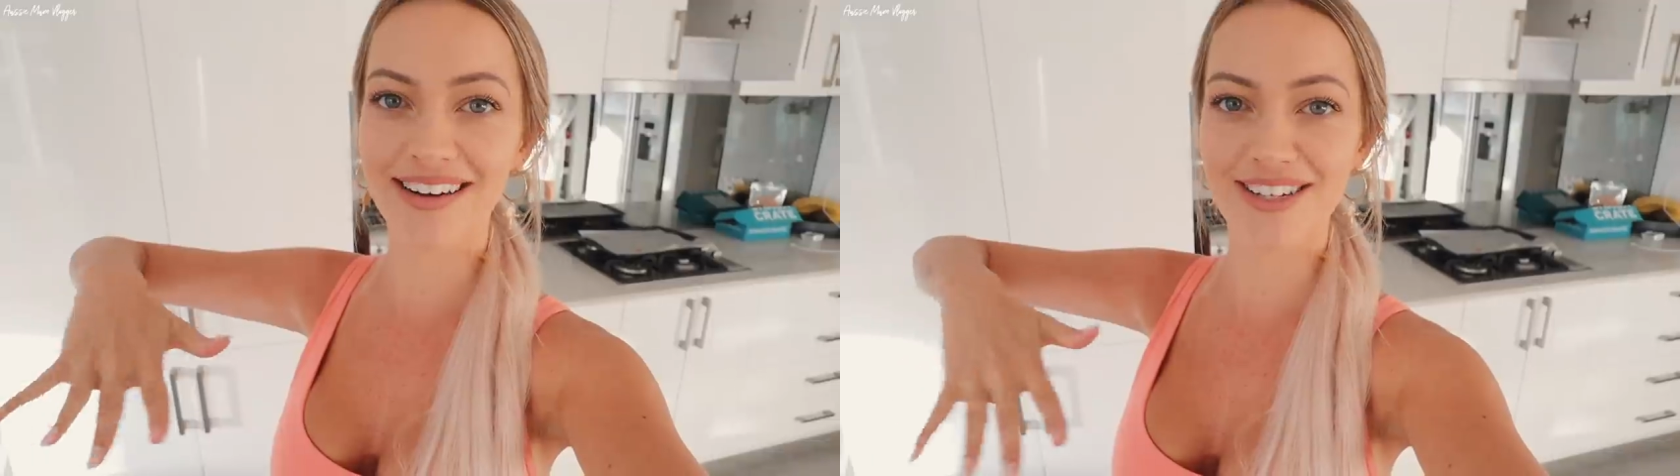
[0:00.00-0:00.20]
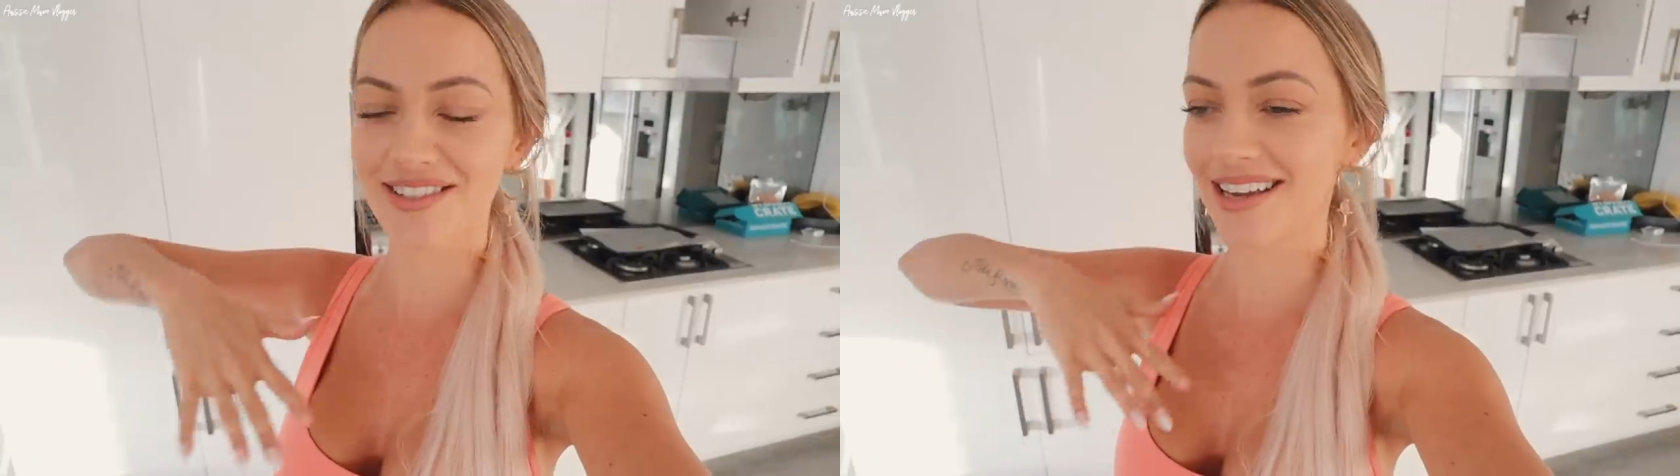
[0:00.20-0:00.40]

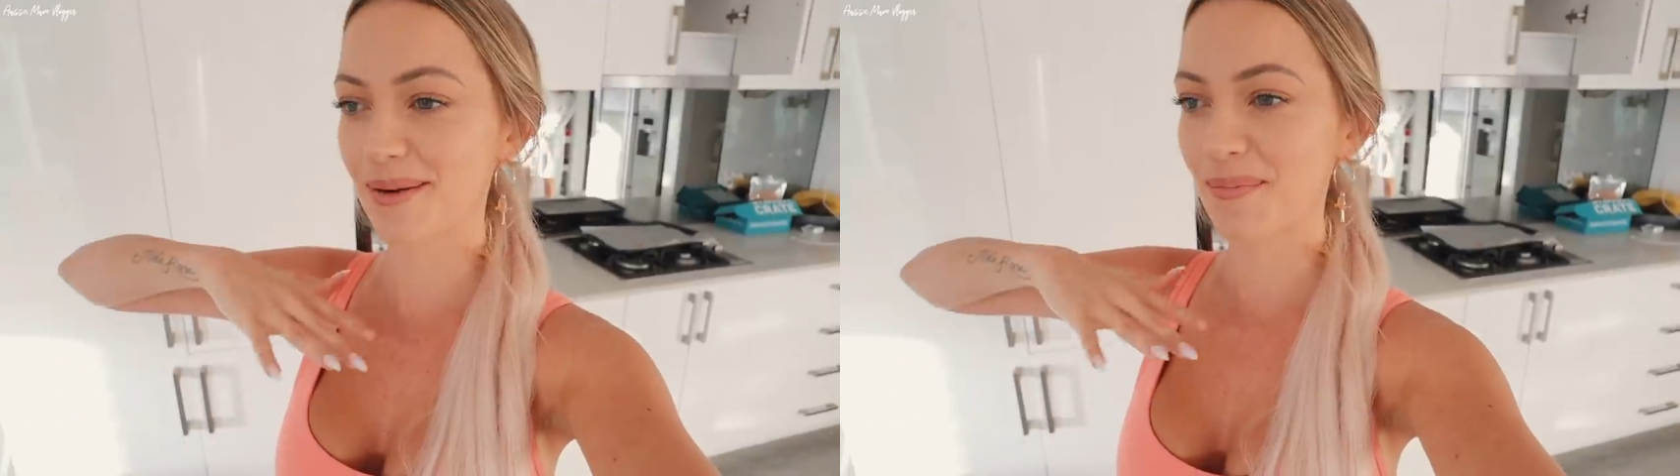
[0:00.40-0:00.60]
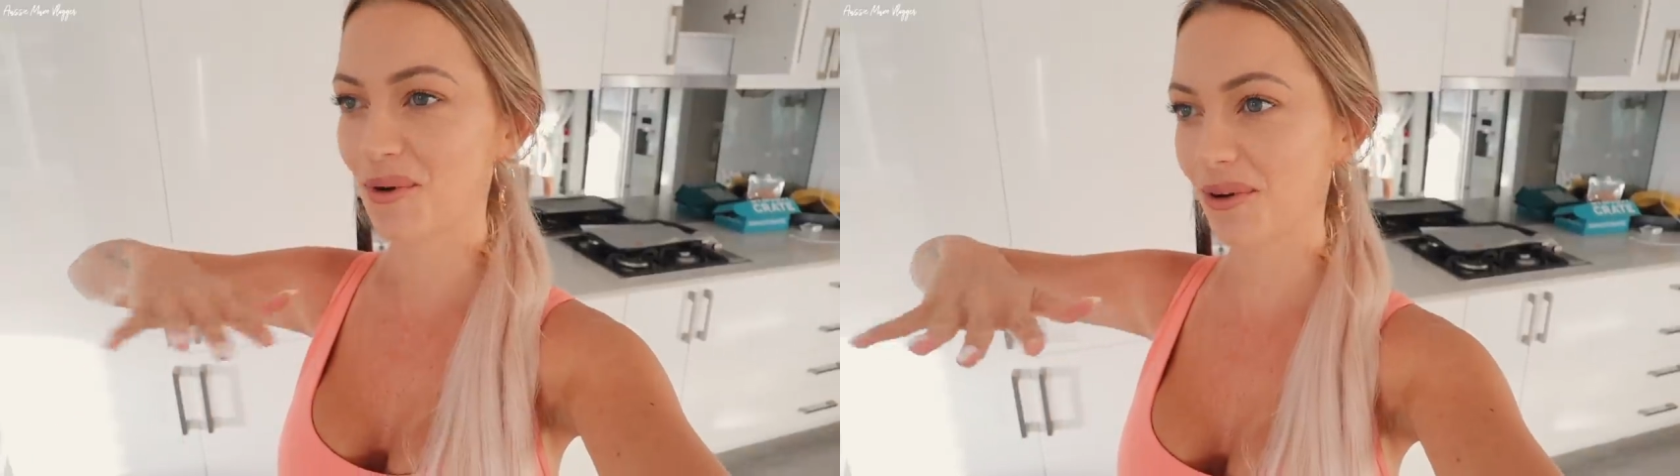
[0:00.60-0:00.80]
and it just
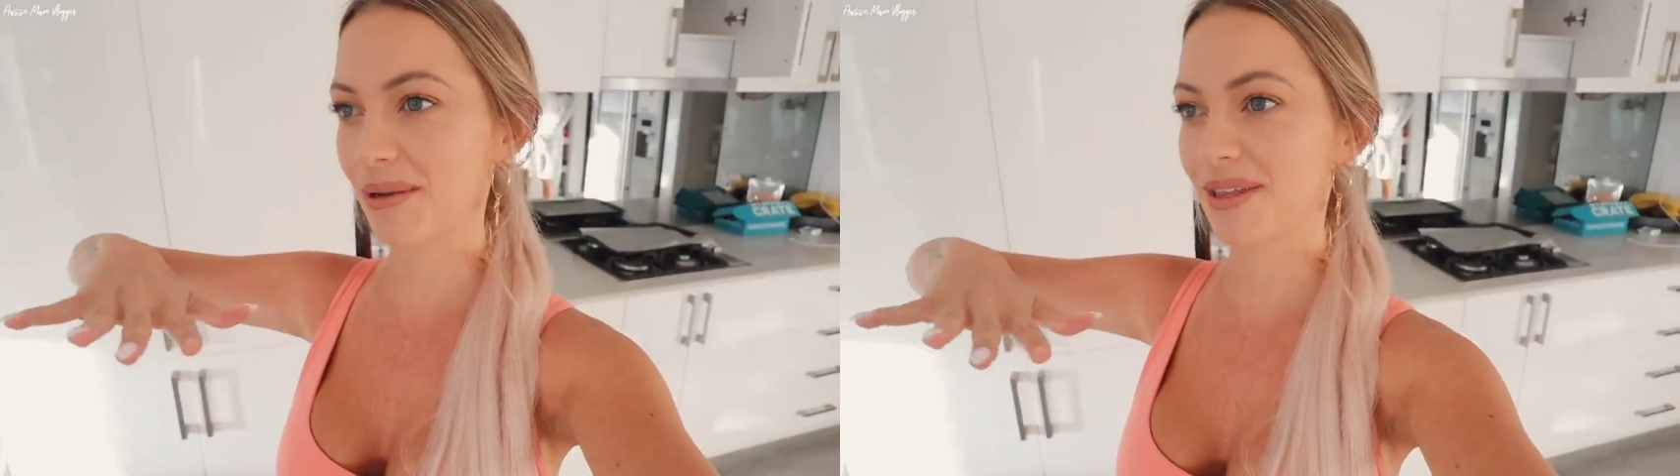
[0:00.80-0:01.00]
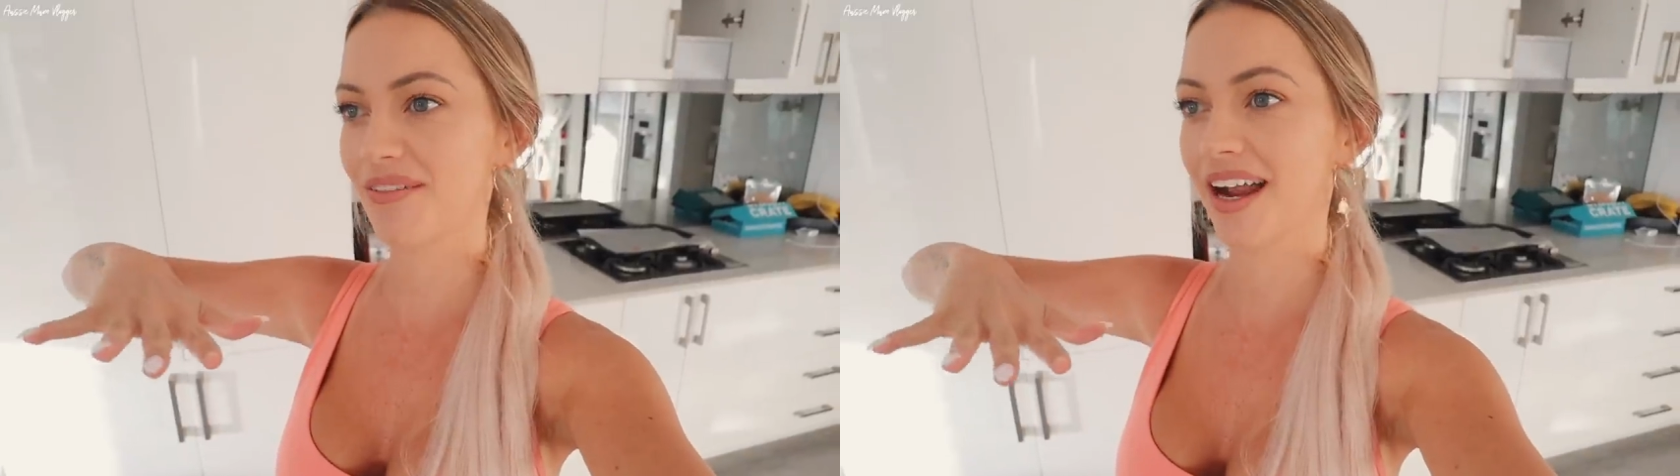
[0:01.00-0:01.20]
started
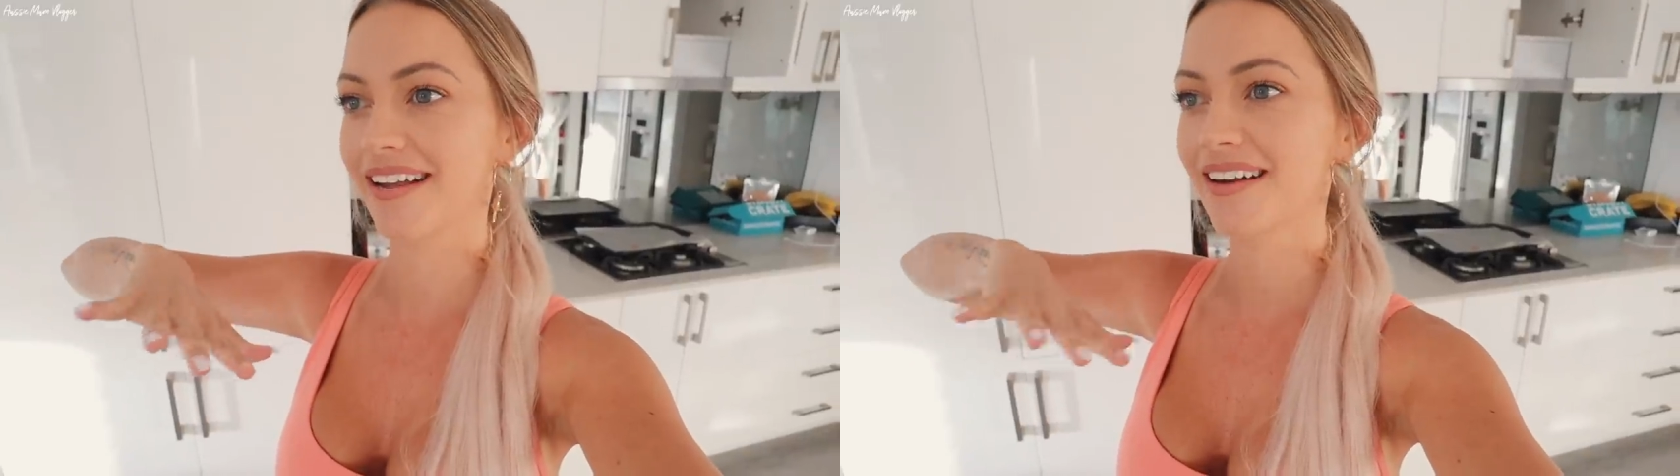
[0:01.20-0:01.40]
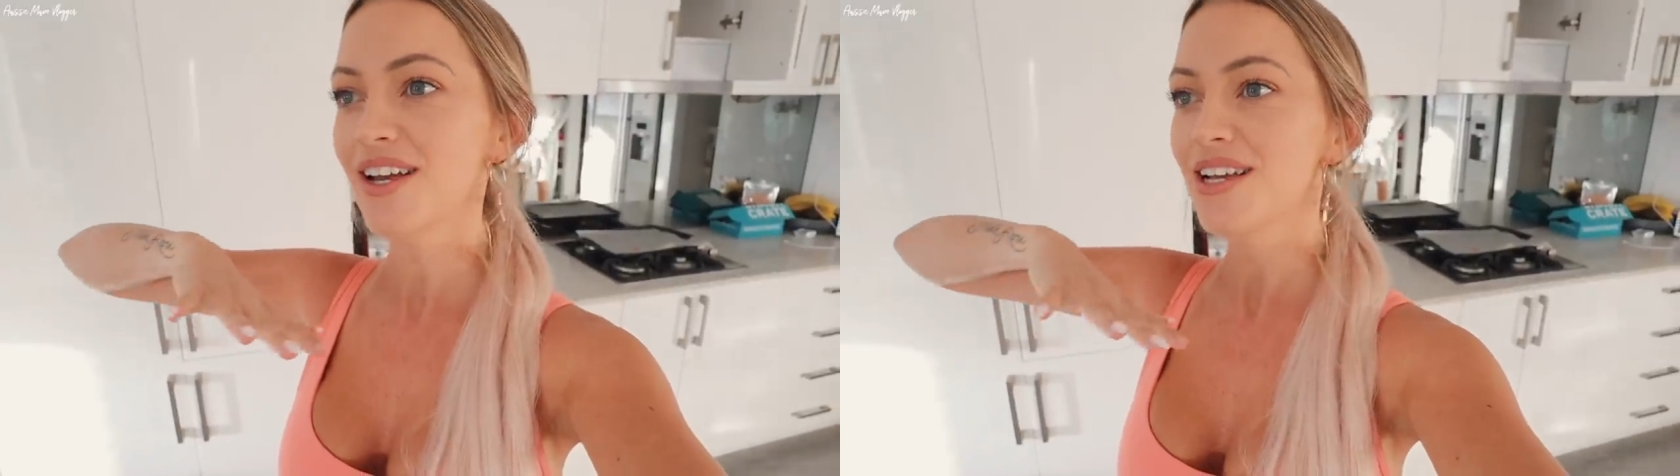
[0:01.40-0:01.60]
pouring with
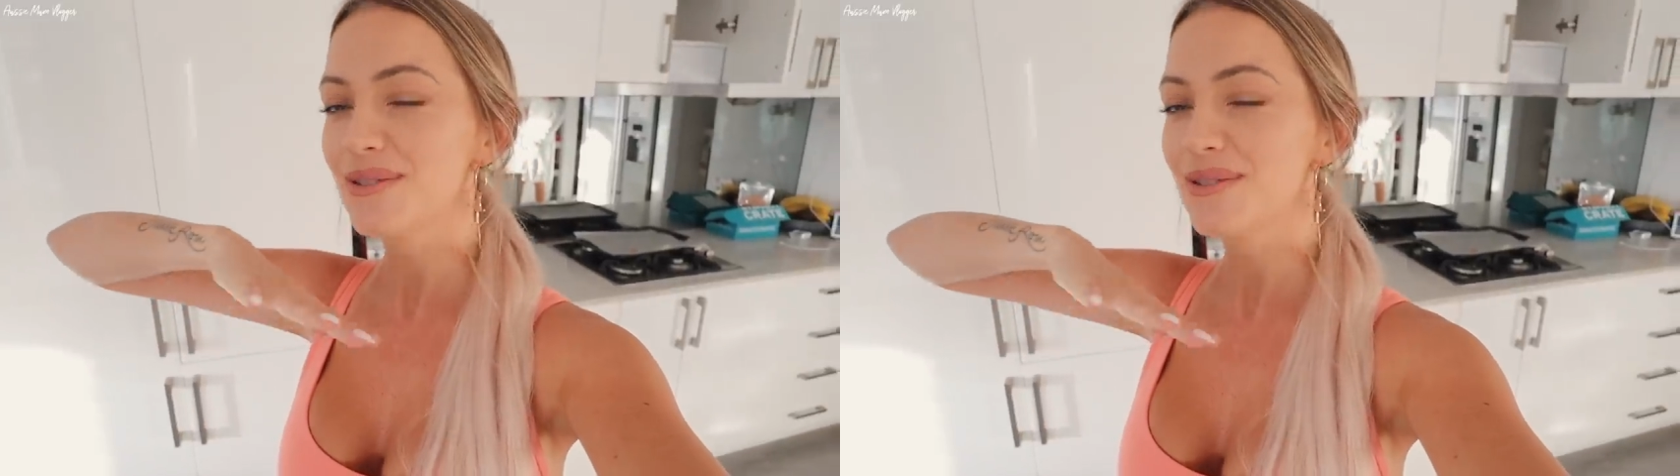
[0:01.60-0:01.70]
rain.